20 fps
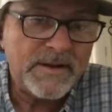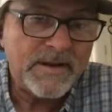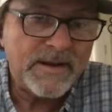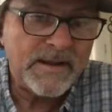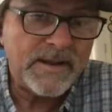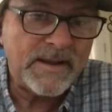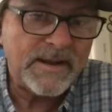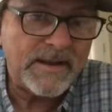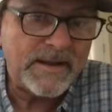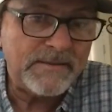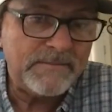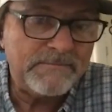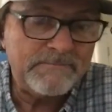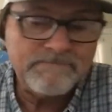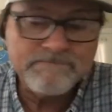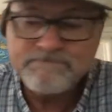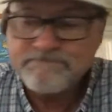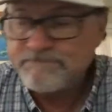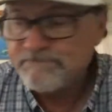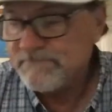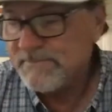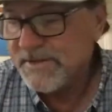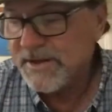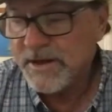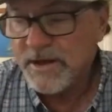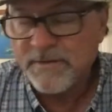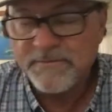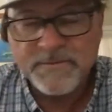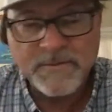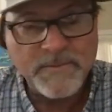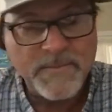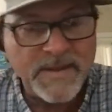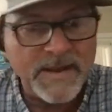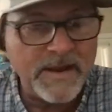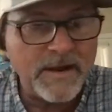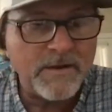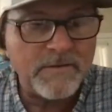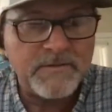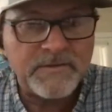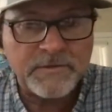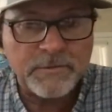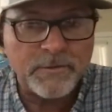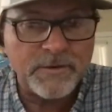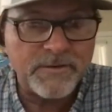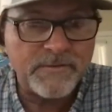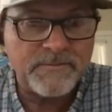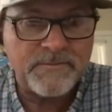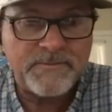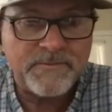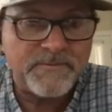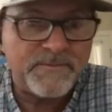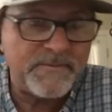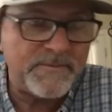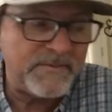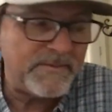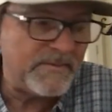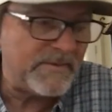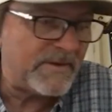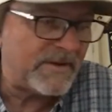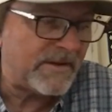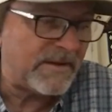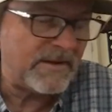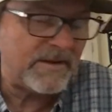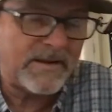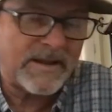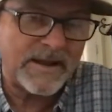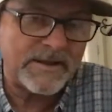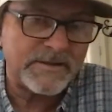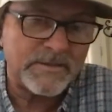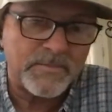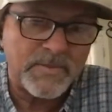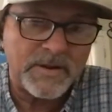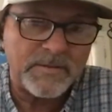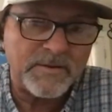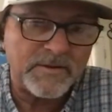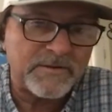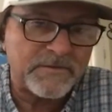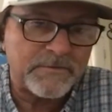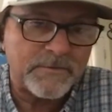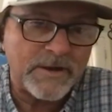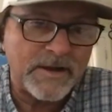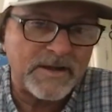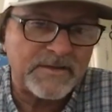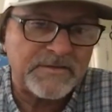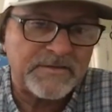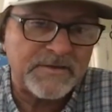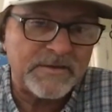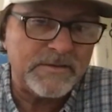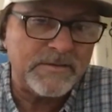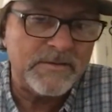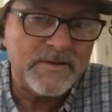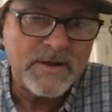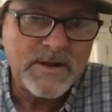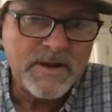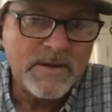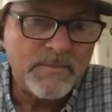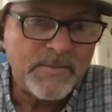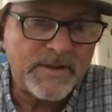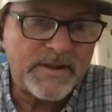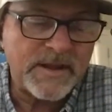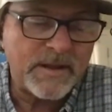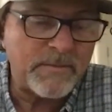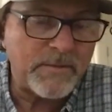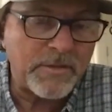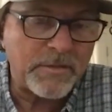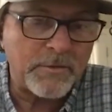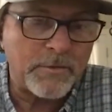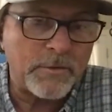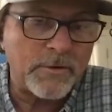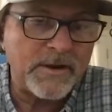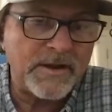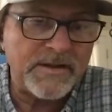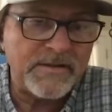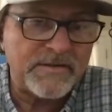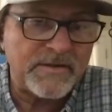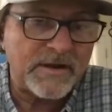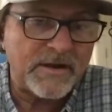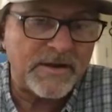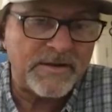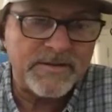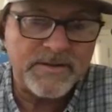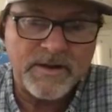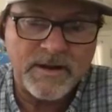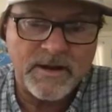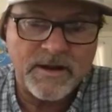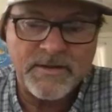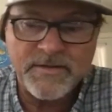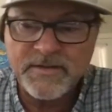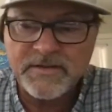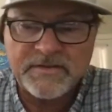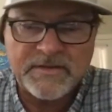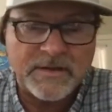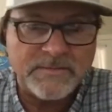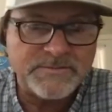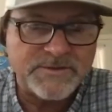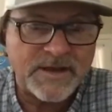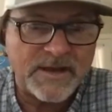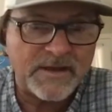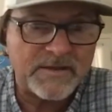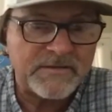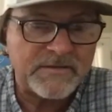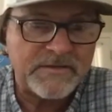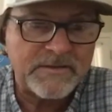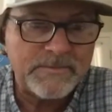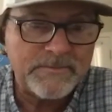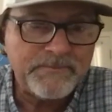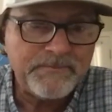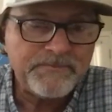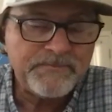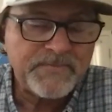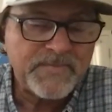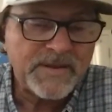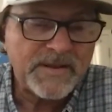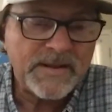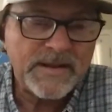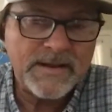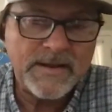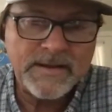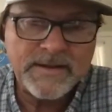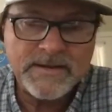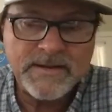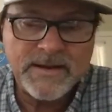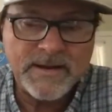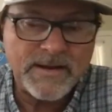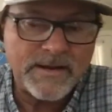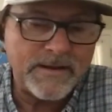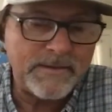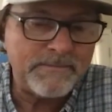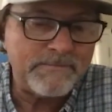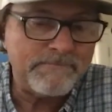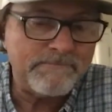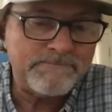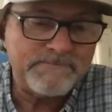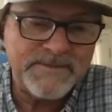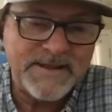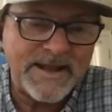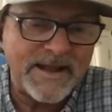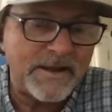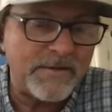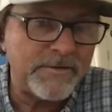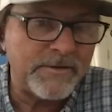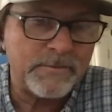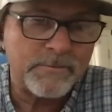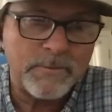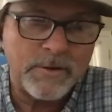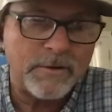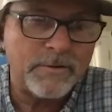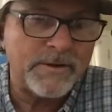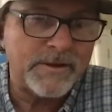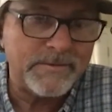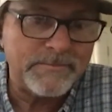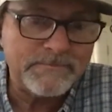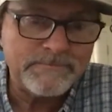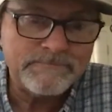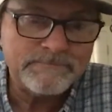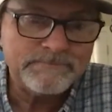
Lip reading: and from there it's sort of got the public's trust and become authorities on the subjects, and now they're rolling.